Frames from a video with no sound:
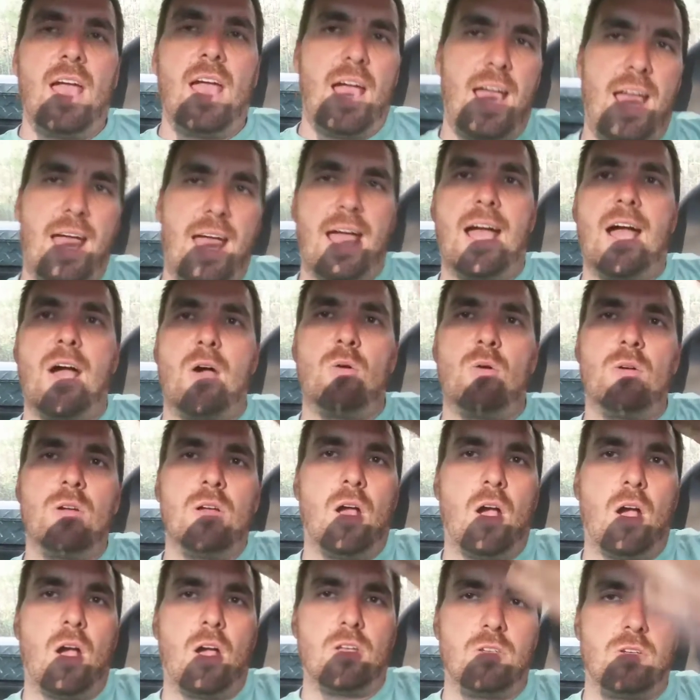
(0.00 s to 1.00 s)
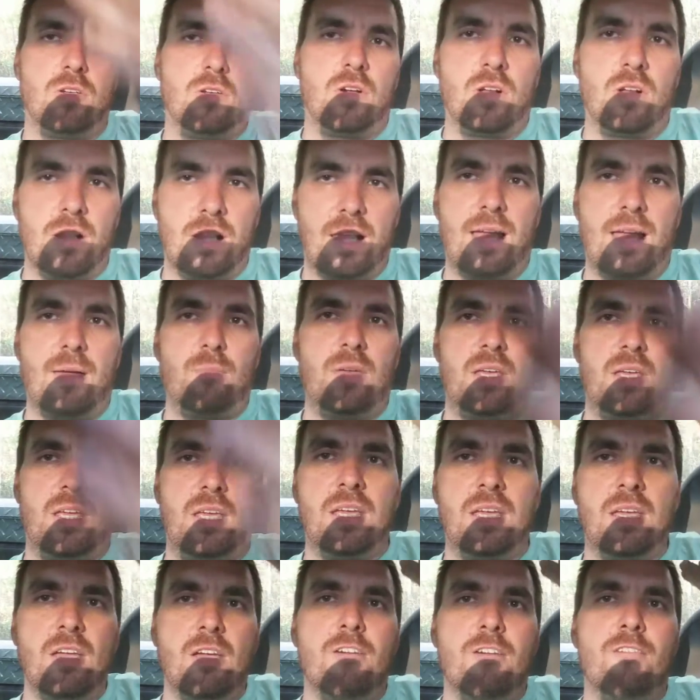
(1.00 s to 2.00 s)
How are you going to let
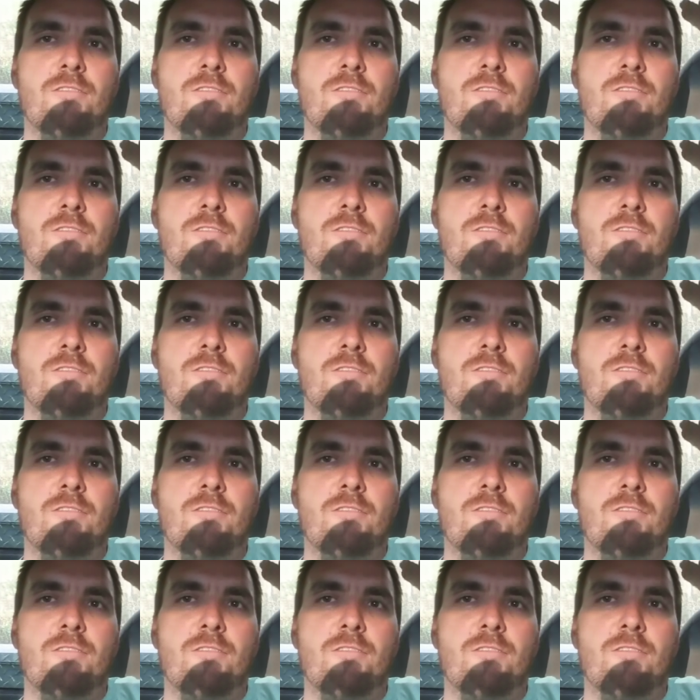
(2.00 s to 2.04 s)
me